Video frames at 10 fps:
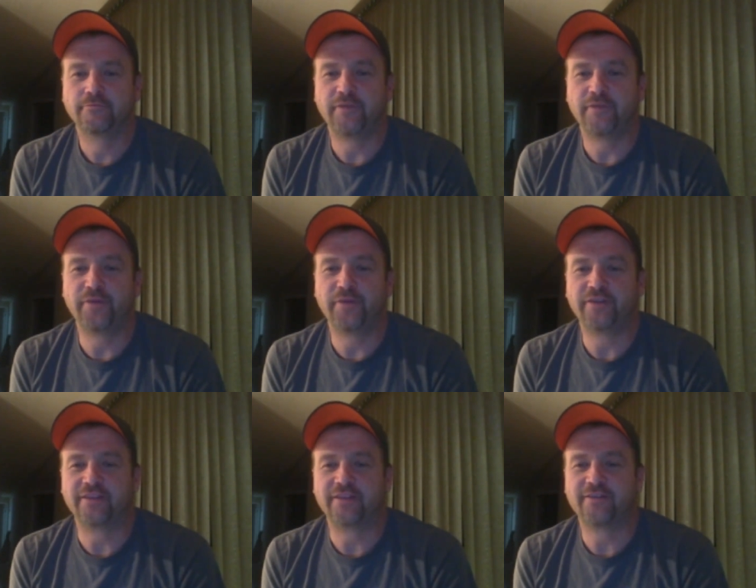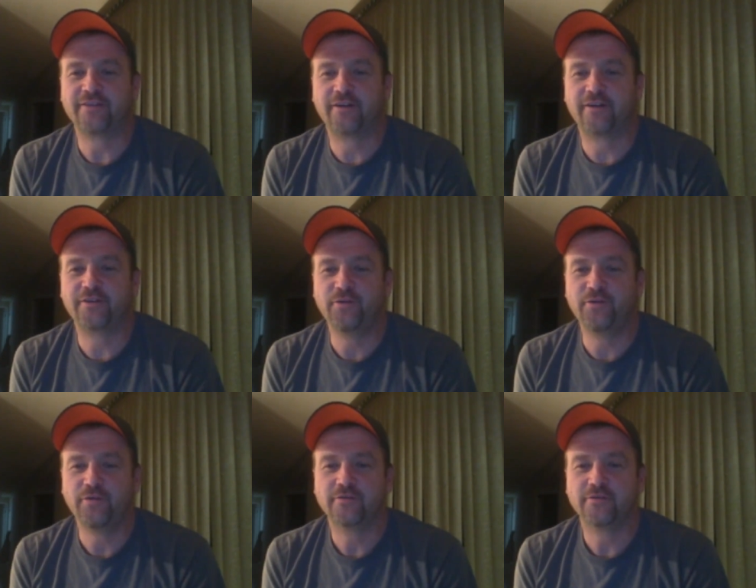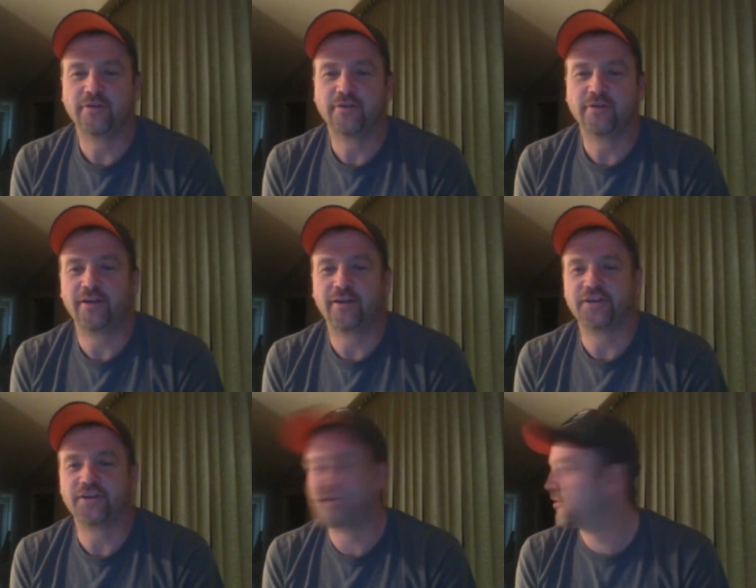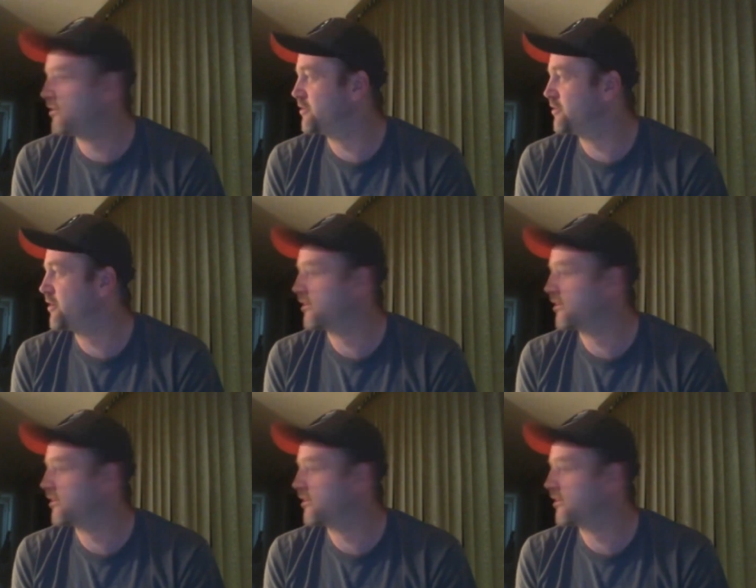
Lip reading: Did everybody else get socks too? And I got shut out on socks.